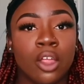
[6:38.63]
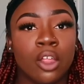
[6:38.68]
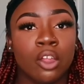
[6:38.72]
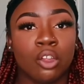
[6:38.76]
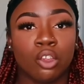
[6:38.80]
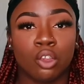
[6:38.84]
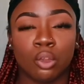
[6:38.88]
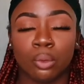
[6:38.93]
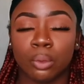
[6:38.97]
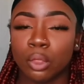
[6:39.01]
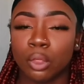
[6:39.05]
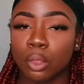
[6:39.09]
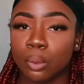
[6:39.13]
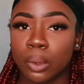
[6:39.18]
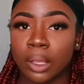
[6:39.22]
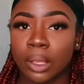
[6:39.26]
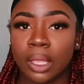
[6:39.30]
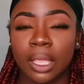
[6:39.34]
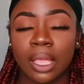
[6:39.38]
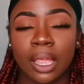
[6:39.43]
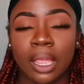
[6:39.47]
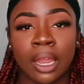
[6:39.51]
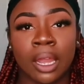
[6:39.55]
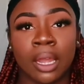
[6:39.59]
two or
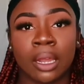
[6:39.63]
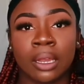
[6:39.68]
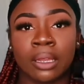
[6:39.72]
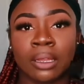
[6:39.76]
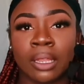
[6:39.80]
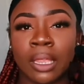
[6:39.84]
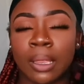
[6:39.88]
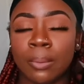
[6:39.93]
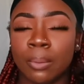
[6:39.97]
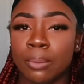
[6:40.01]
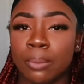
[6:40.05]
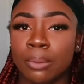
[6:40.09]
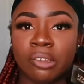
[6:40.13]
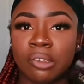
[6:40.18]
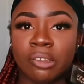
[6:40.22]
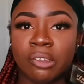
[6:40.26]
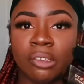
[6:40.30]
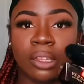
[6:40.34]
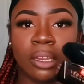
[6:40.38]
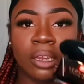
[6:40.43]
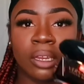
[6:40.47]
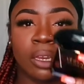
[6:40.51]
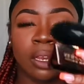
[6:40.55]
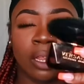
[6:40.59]
three and keep it
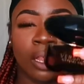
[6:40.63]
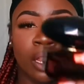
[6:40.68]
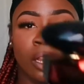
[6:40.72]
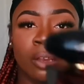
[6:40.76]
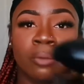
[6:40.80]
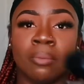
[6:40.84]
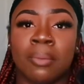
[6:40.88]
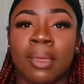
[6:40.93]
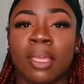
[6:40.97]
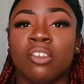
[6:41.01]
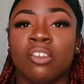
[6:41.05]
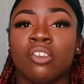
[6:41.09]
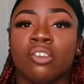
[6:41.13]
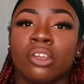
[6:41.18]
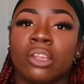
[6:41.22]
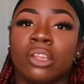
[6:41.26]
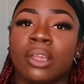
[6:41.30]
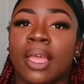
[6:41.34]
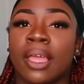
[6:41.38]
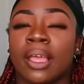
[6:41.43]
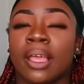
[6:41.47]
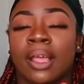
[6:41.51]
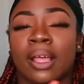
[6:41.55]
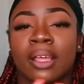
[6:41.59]
pushing. And make sure,
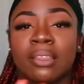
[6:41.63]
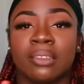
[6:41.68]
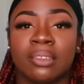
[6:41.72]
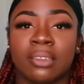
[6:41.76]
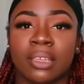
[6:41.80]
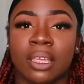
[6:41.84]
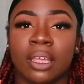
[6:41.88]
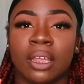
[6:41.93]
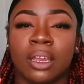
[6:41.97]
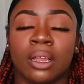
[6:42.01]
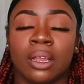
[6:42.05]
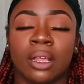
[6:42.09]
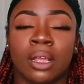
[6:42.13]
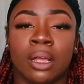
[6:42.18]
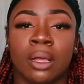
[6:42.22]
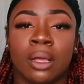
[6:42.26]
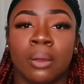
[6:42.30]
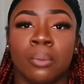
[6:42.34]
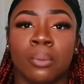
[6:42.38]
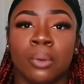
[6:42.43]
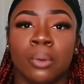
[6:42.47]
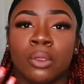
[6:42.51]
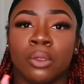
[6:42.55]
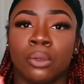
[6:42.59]
like, like I said,
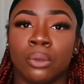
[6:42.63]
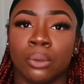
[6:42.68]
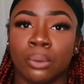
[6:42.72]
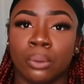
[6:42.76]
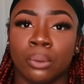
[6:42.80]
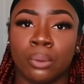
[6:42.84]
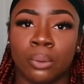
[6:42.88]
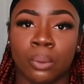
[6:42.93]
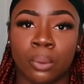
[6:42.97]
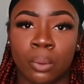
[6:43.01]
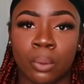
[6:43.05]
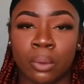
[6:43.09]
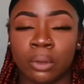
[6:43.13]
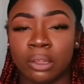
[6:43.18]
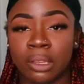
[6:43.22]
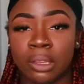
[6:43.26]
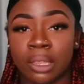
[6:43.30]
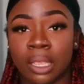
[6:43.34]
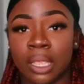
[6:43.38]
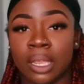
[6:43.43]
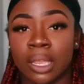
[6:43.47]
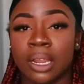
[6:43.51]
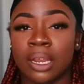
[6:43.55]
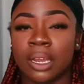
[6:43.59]
um, when you to
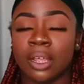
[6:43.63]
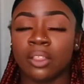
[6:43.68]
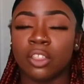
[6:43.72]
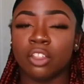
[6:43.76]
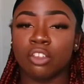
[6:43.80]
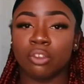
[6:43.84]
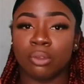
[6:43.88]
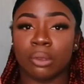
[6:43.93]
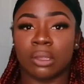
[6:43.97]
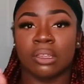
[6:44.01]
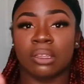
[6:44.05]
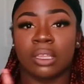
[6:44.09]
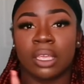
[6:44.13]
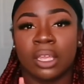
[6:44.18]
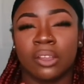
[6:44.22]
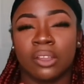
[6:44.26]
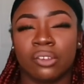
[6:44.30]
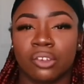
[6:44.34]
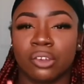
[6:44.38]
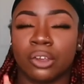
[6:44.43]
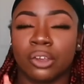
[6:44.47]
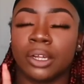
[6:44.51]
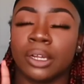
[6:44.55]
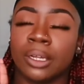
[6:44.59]
get another trick to get
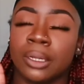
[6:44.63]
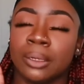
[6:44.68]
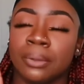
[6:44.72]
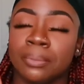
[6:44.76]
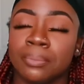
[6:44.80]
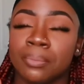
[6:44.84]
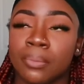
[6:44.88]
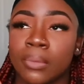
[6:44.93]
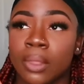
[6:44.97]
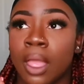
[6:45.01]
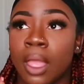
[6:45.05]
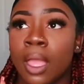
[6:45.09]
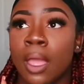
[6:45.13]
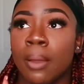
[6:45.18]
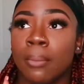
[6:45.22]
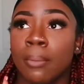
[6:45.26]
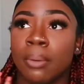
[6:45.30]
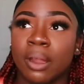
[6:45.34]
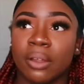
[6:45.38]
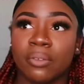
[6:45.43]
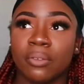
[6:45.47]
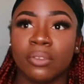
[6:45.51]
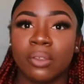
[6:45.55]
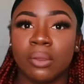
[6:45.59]
your um,
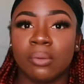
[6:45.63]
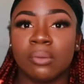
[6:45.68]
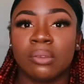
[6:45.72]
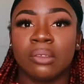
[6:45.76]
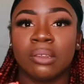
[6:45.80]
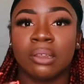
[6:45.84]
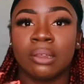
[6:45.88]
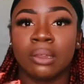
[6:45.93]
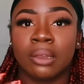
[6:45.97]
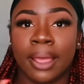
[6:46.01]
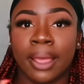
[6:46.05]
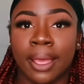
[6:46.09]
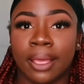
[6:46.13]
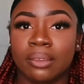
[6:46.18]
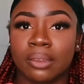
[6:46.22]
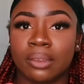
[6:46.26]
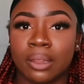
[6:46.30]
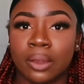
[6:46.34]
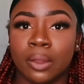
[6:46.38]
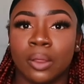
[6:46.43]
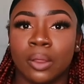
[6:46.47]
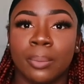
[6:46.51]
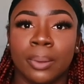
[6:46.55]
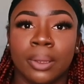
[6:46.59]
perfumes to last a
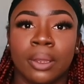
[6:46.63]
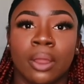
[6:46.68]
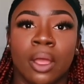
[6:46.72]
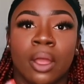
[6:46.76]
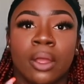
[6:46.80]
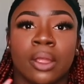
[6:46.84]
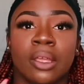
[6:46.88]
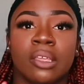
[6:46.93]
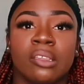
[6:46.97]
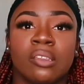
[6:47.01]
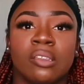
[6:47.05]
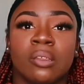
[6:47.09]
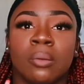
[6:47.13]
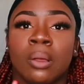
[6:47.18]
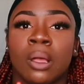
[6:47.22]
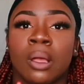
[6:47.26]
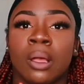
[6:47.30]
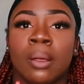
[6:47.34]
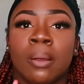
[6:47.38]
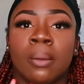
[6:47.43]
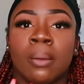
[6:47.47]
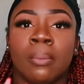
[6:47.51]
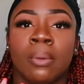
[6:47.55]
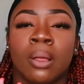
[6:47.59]
little bit longer is to
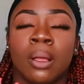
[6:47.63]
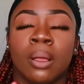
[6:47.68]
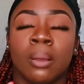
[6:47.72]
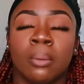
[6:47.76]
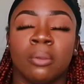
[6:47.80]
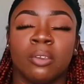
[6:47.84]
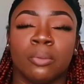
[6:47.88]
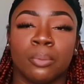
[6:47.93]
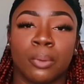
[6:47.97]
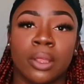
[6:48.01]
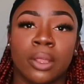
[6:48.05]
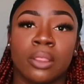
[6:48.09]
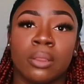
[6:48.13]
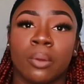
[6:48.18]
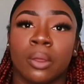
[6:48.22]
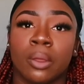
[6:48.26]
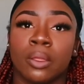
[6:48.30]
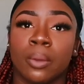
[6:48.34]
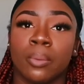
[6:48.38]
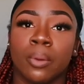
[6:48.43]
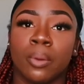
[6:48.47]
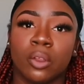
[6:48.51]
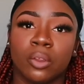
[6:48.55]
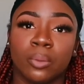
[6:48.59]
um, spray them on
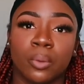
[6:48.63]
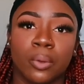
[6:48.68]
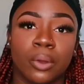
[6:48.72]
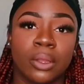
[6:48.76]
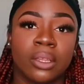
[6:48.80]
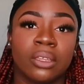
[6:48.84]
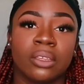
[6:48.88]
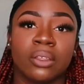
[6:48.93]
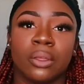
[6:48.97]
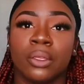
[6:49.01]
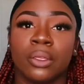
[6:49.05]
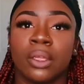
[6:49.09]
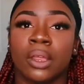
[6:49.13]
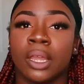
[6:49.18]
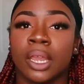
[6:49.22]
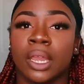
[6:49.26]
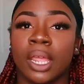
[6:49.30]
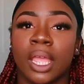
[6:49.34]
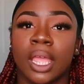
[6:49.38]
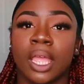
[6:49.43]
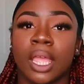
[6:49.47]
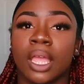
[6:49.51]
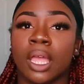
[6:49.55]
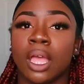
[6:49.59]
your pulse point so your
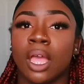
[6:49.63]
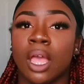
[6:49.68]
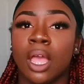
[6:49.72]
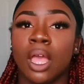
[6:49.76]
neck